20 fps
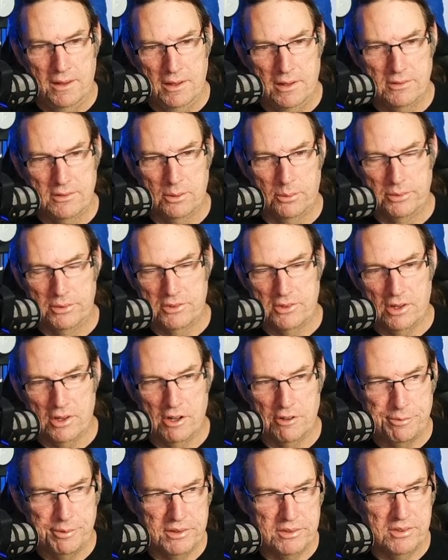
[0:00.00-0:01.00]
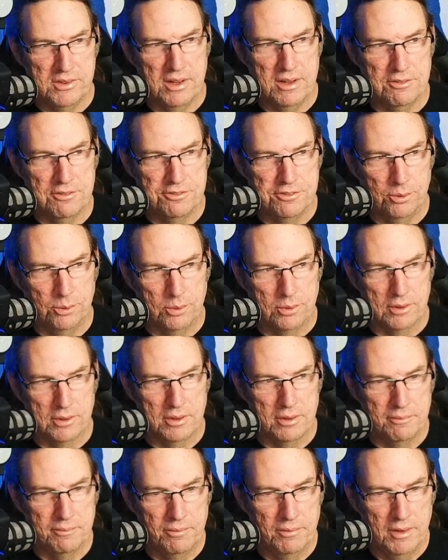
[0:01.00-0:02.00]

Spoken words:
So we start off by saying for,